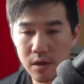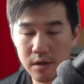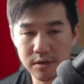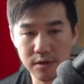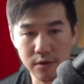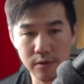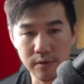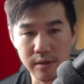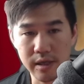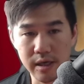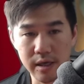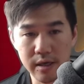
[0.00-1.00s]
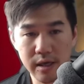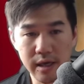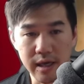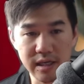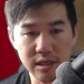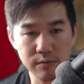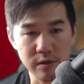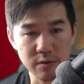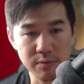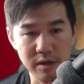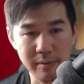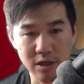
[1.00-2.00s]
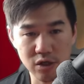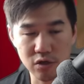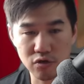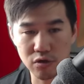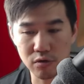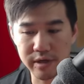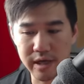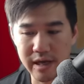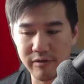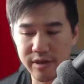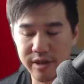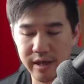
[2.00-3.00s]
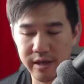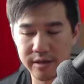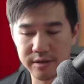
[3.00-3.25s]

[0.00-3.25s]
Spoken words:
So the E-switch pretty much controls everything,